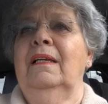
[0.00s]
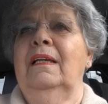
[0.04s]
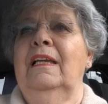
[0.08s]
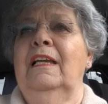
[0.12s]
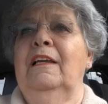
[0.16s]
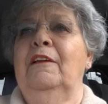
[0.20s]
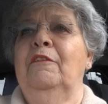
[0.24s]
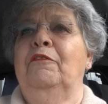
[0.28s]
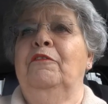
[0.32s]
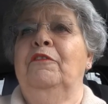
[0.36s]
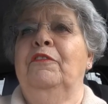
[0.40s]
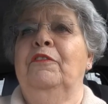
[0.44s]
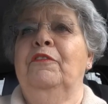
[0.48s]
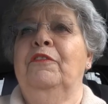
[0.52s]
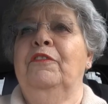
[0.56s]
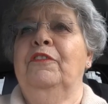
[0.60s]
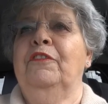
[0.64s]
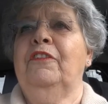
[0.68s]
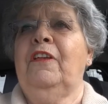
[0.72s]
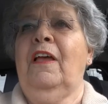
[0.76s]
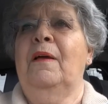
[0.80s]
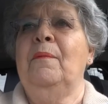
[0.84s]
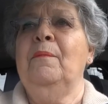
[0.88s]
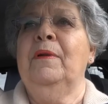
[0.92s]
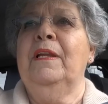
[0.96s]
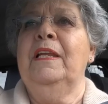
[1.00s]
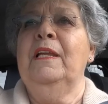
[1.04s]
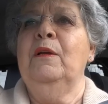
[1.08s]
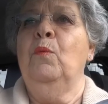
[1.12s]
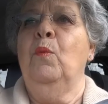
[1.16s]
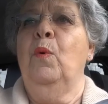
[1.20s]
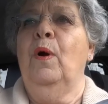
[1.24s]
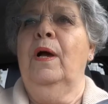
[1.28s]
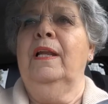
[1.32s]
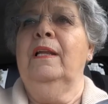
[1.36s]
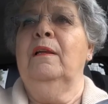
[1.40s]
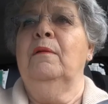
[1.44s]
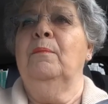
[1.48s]
if somebody
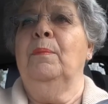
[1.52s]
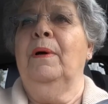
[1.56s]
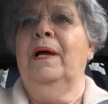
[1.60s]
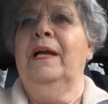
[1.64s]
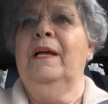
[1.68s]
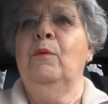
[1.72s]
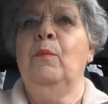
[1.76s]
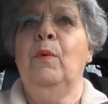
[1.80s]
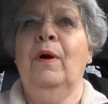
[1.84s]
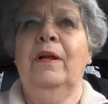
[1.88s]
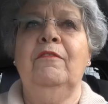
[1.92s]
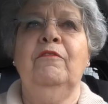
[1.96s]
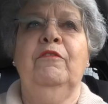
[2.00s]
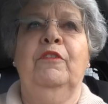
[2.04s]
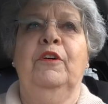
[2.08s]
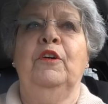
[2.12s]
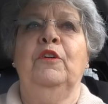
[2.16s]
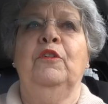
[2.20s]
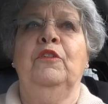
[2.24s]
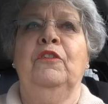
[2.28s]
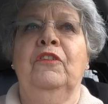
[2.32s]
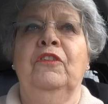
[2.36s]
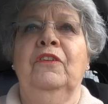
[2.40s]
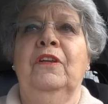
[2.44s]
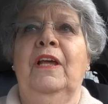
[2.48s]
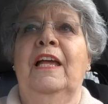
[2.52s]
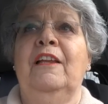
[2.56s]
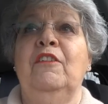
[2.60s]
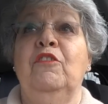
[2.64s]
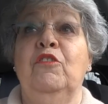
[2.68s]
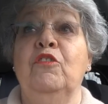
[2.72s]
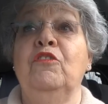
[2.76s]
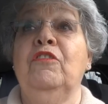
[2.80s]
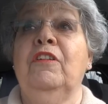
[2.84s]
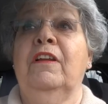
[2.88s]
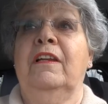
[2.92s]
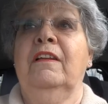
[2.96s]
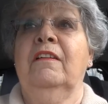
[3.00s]
won by one vote and
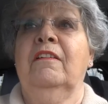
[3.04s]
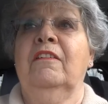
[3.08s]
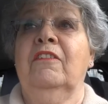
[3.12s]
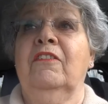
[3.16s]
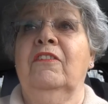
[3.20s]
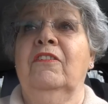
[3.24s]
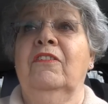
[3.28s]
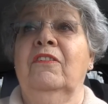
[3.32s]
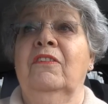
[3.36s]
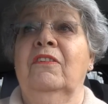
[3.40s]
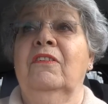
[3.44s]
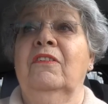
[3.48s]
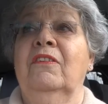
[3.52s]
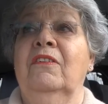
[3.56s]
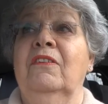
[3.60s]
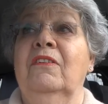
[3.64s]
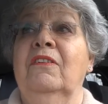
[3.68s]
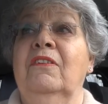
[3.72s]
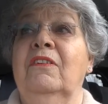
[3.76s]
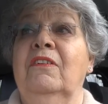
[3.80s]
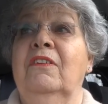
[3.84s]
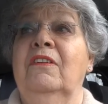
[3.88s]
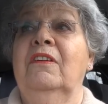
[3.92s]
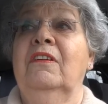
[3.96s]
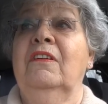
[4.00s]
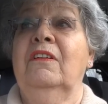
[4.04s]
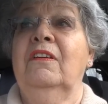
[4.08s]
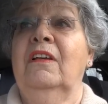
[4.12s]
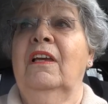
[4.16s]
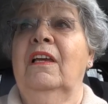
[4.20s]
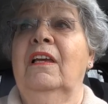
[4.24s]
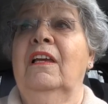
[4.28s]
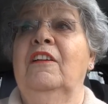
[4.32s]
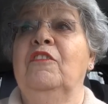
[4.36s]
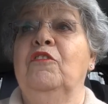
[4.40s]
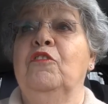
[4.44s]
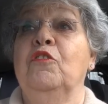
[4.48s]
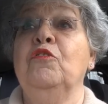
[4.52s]
you didn't
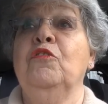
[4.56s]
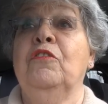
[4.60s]
and you